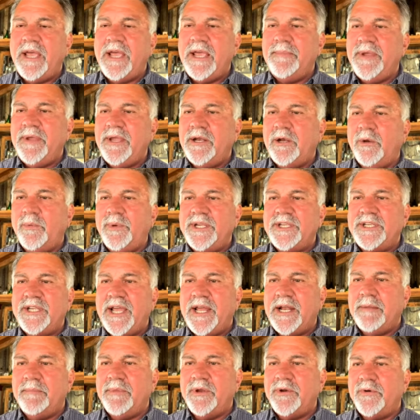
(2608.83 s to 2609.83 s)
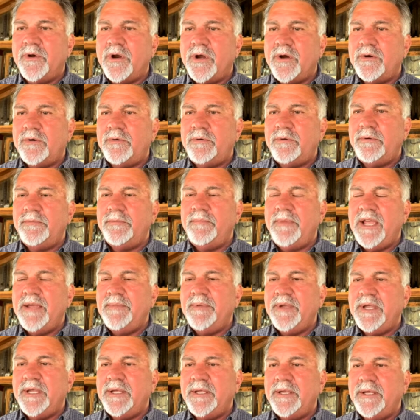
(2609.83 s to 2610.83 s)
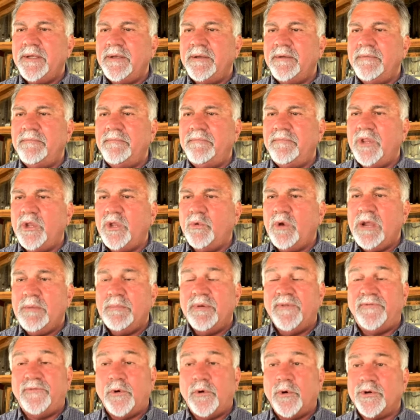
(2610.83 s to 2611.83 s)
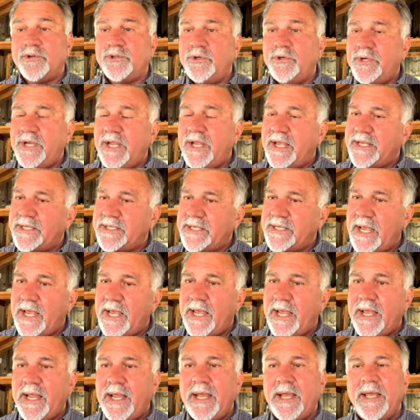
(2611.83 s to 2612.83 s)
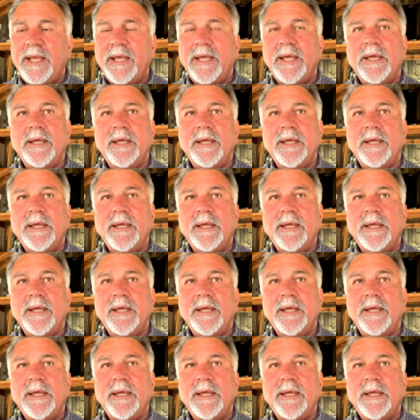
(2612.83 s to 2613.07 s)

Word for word: Maybe Louisiana Monroe, maybe the week before is UTSA,